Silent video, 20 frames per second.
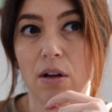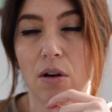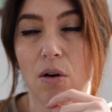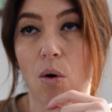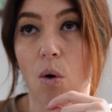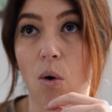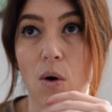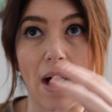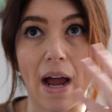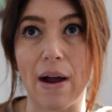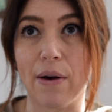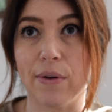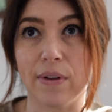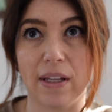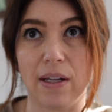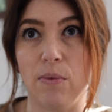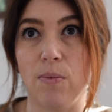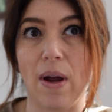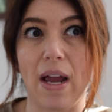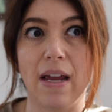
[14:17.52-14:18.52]
or
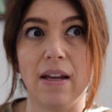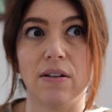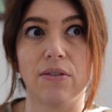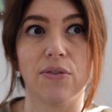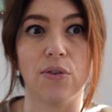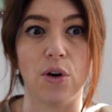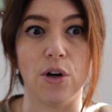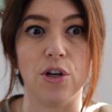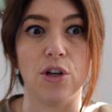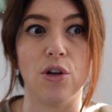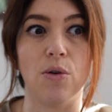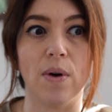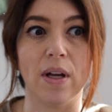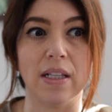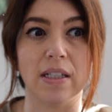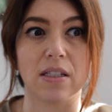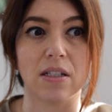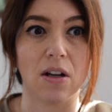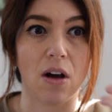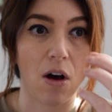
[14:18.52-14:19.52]
hourly rate for a new
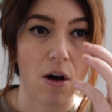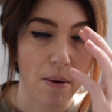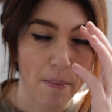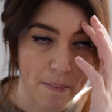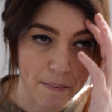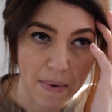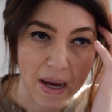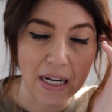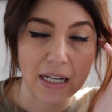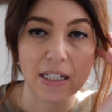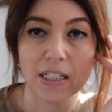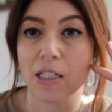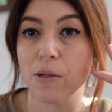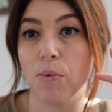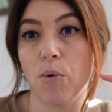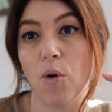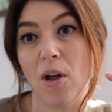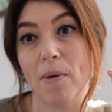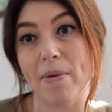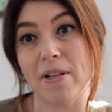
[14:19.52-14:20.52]
install, maintenance
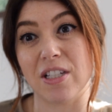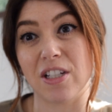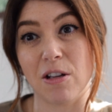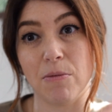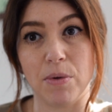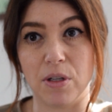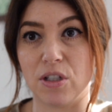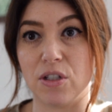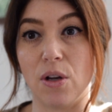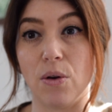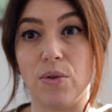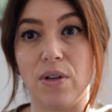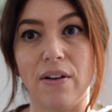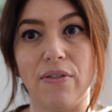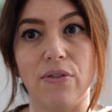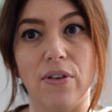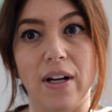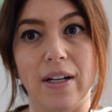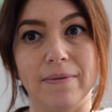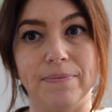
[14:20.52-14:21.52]
appointments could be so
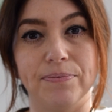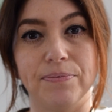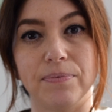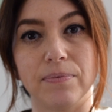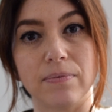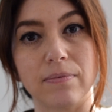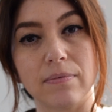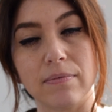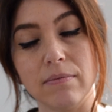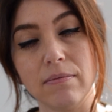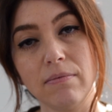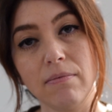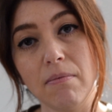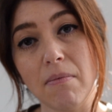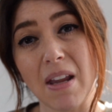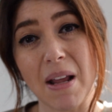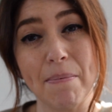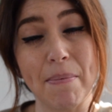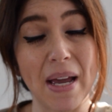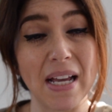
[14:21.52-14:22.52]
different
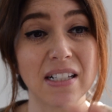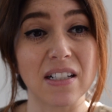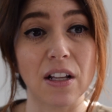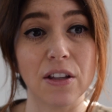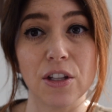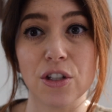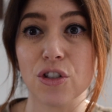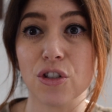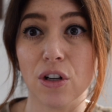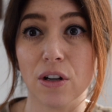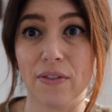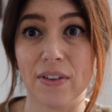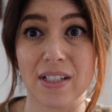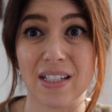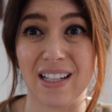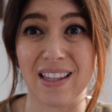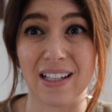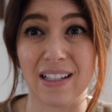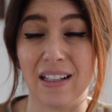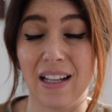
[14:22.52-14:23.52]
based on the service
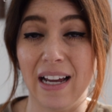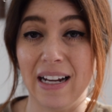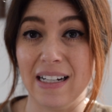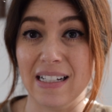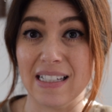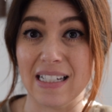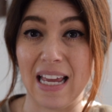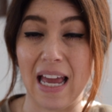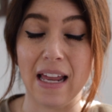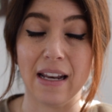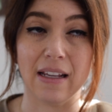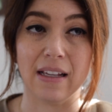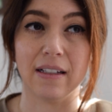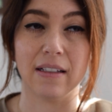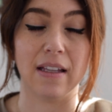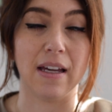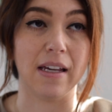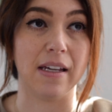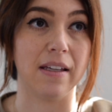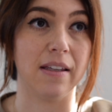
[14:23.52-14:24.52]
that the client is getting.
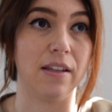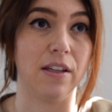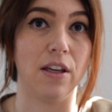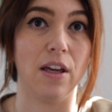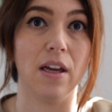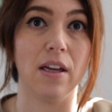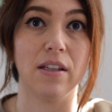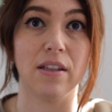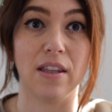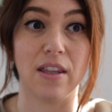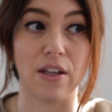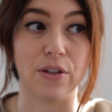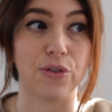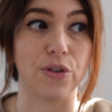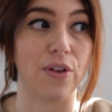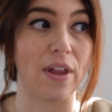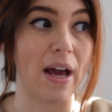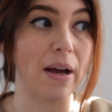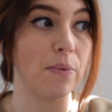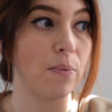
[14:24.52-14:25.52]
So
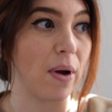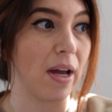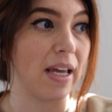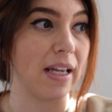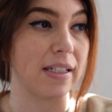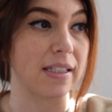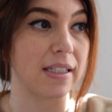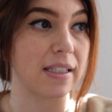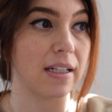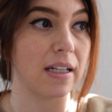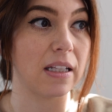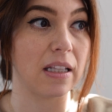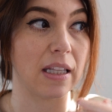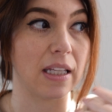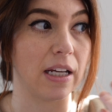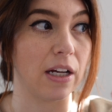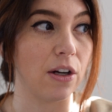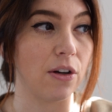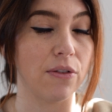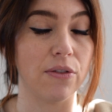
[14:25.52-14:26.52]
that way it's
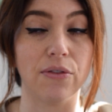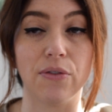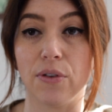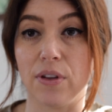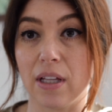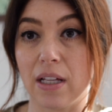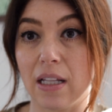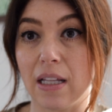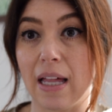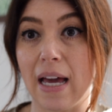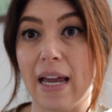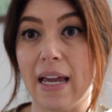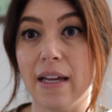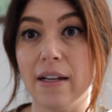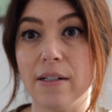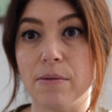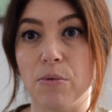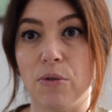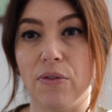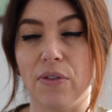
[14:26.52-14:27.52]
clear for the
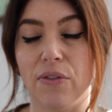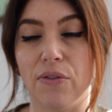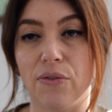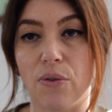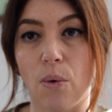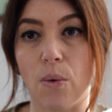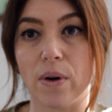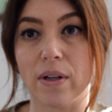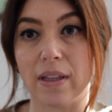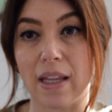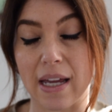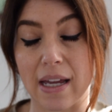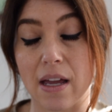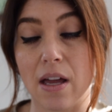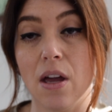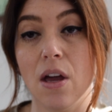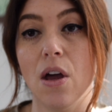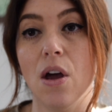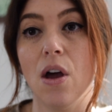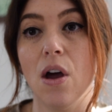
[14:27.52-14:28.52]
client moving forward, like,
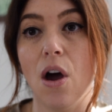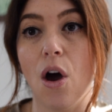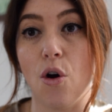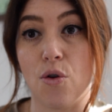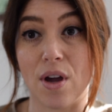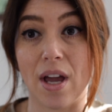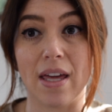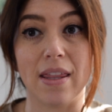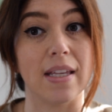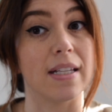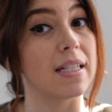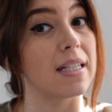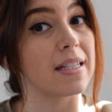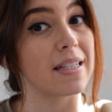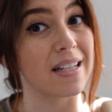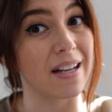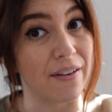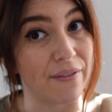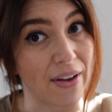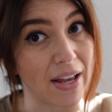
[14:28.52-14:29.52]
okay, this is
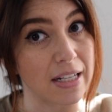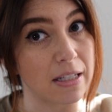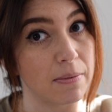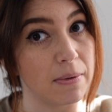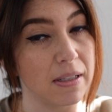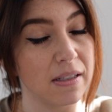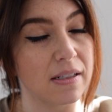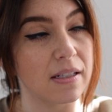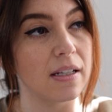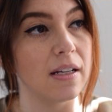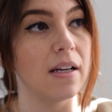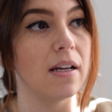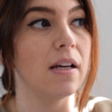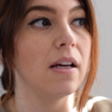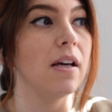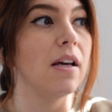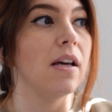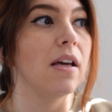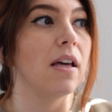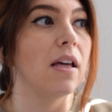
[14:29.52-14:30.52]
an investment.
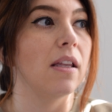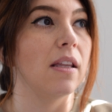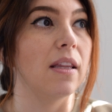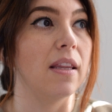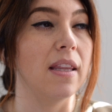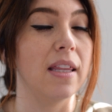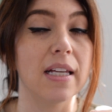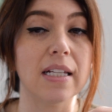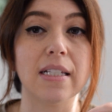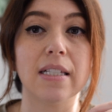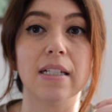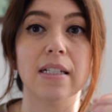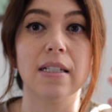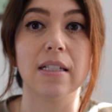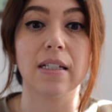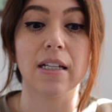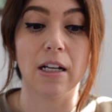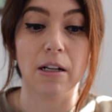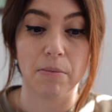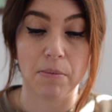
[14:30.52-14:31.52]
This
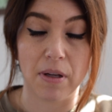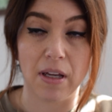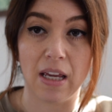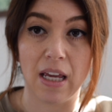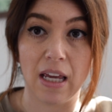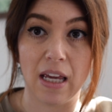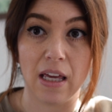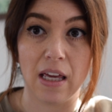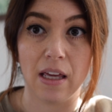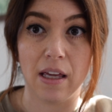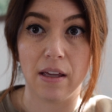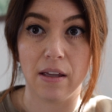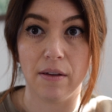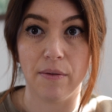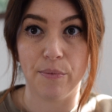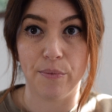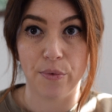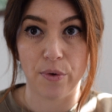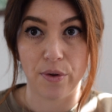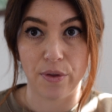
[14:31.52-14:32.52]
is going to
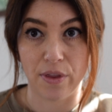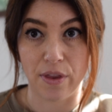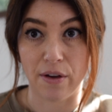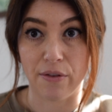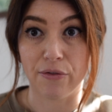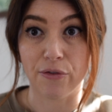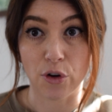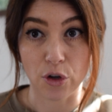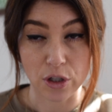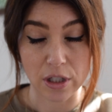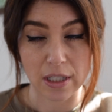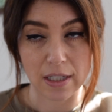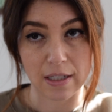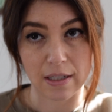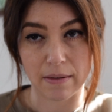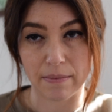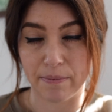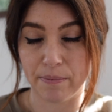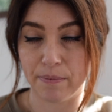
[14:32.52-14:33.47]
be the first,